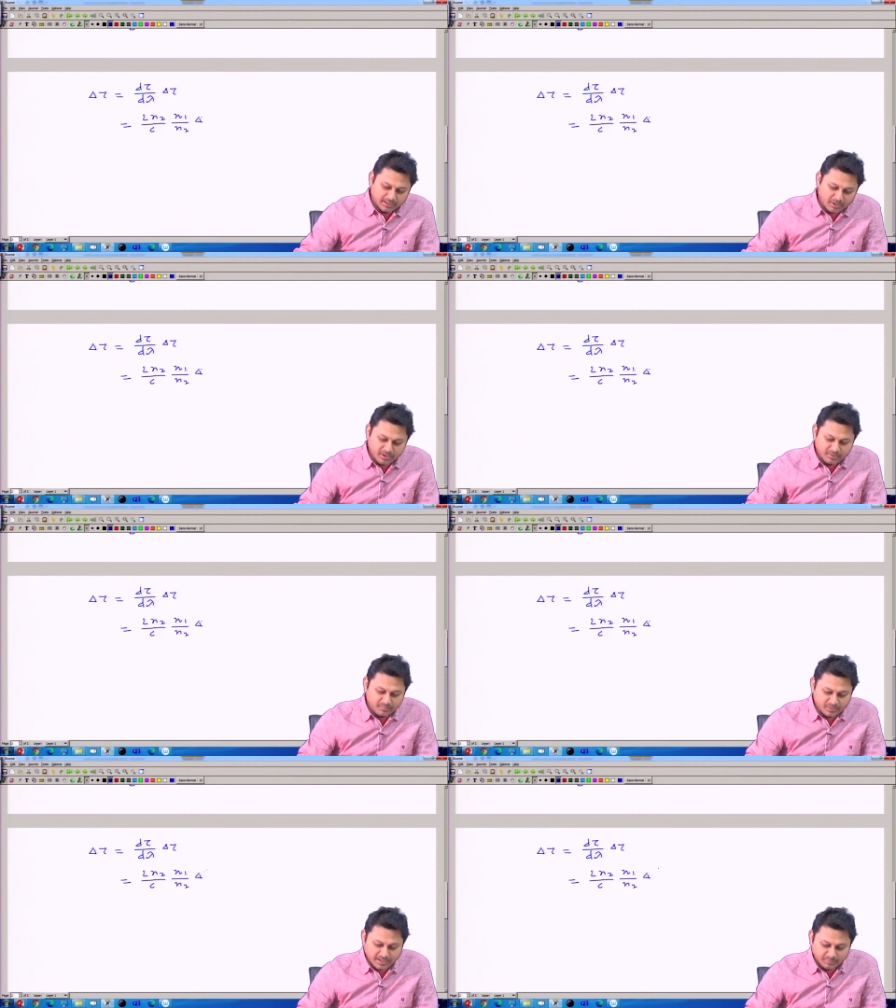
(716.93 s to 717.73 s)
and now
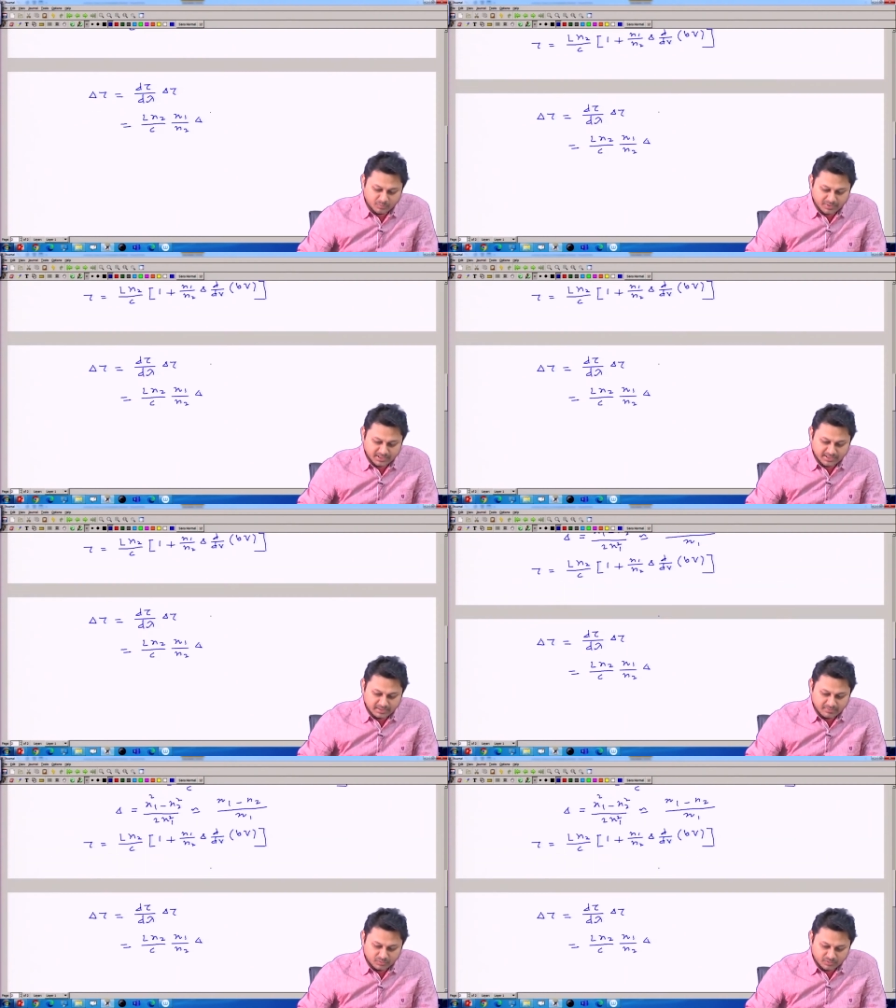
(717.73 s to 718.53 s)
I have to make a
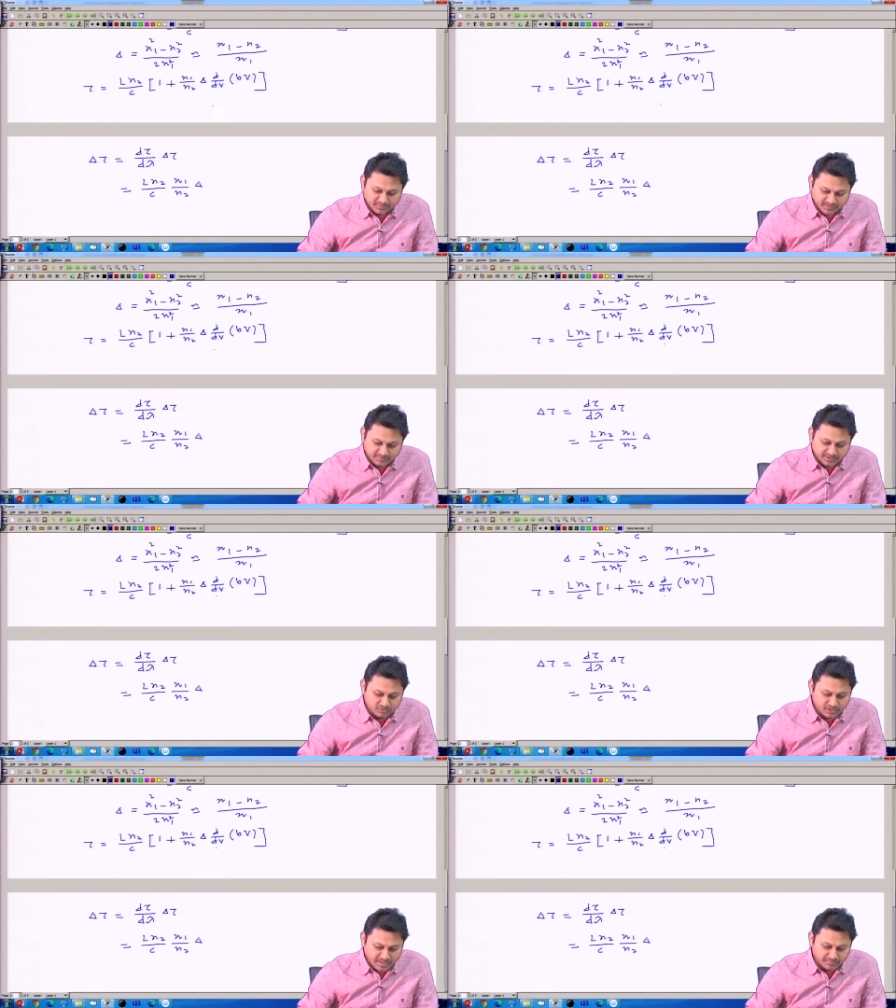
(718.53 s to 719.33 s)
derivative with
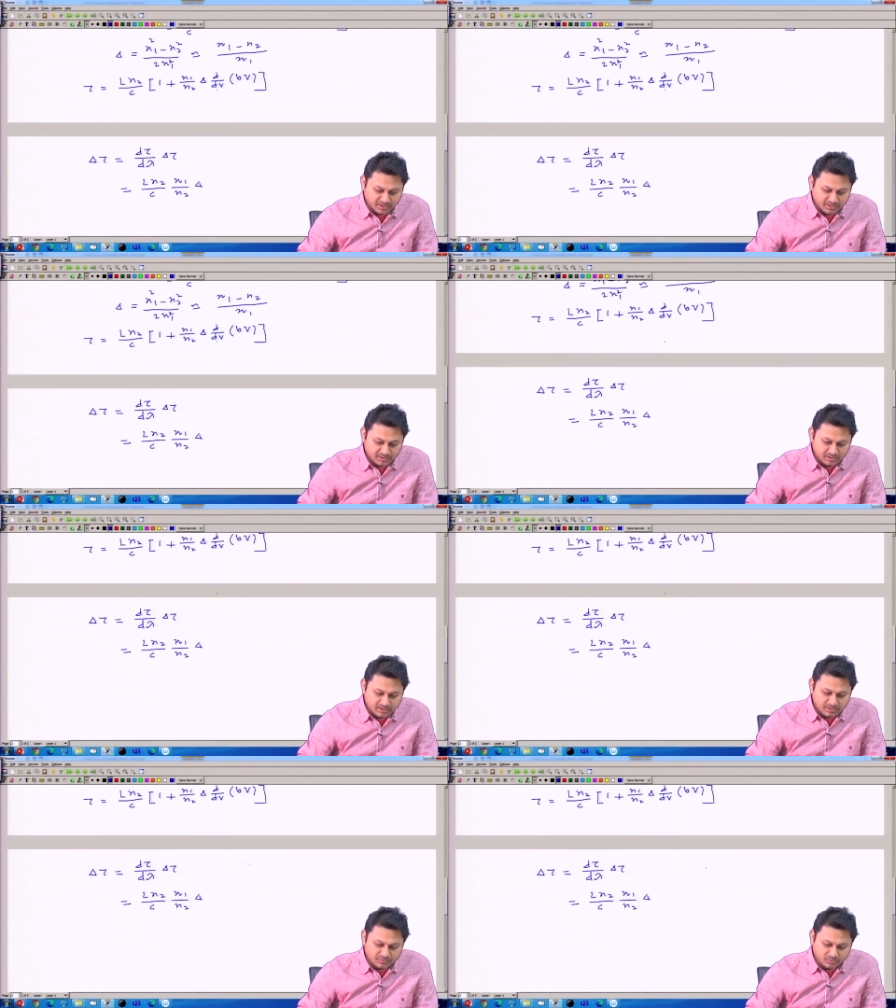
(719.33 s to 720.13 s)
respect to lambda
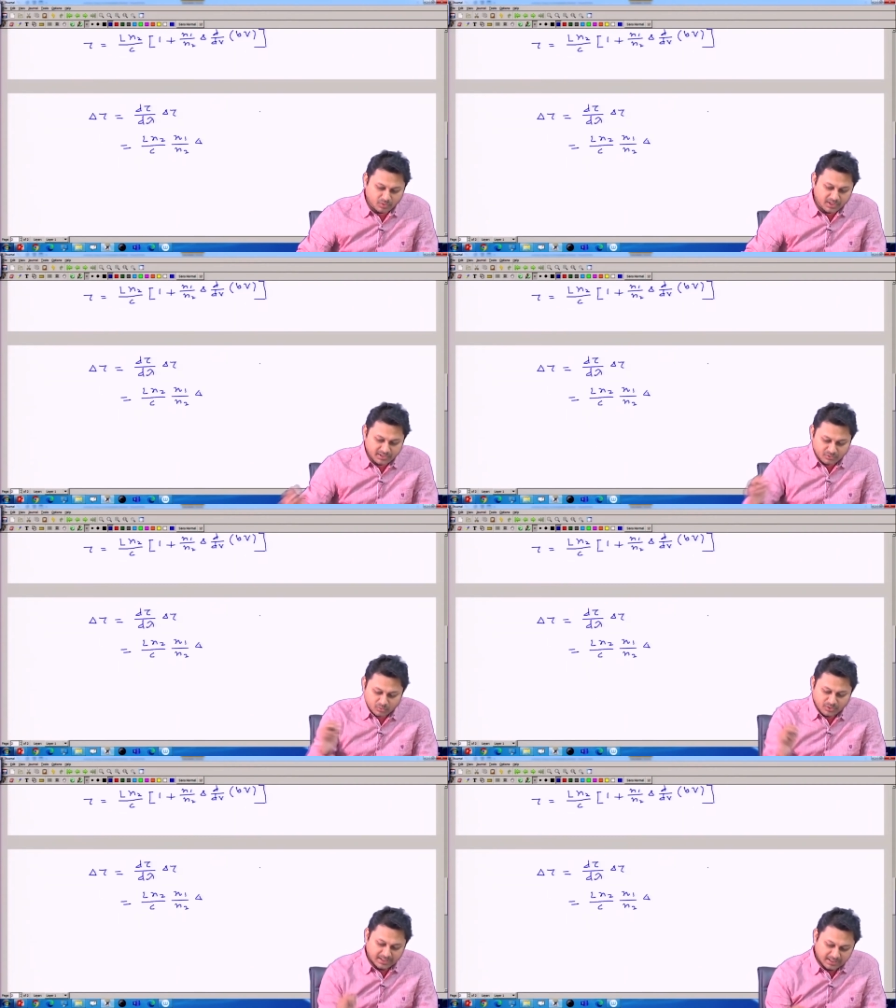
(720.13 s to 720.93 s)
so, what I
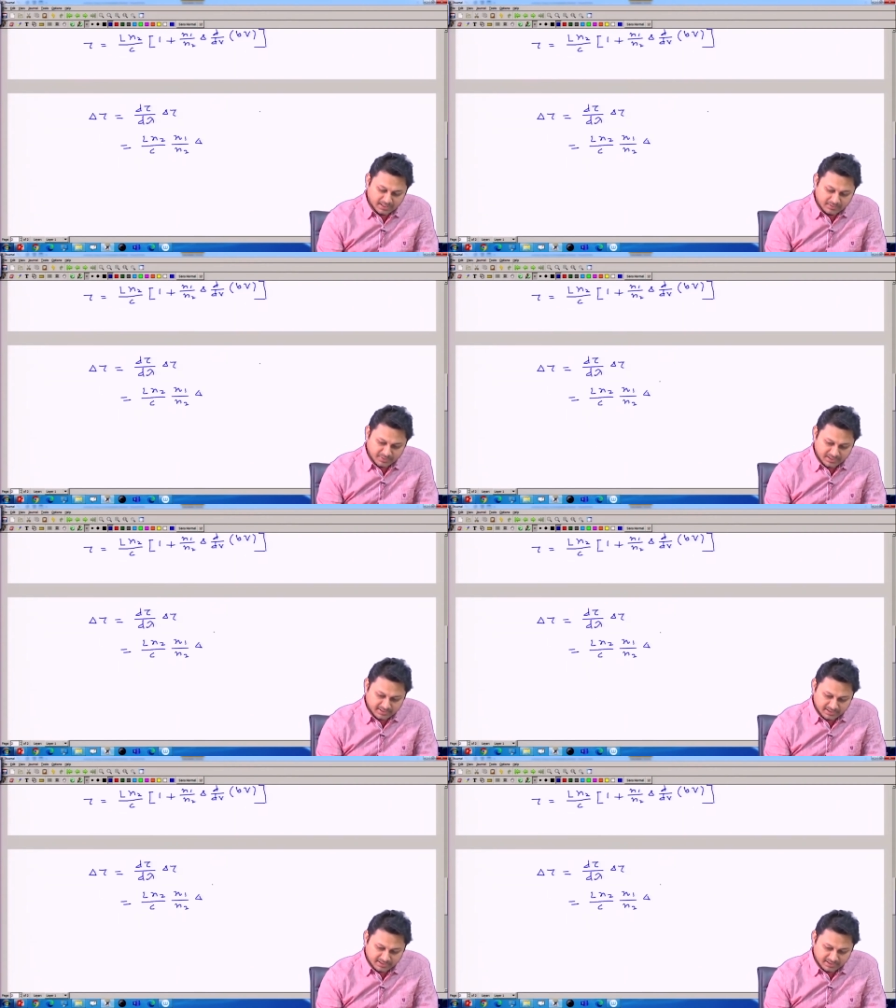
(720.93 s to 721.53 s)
do here I make a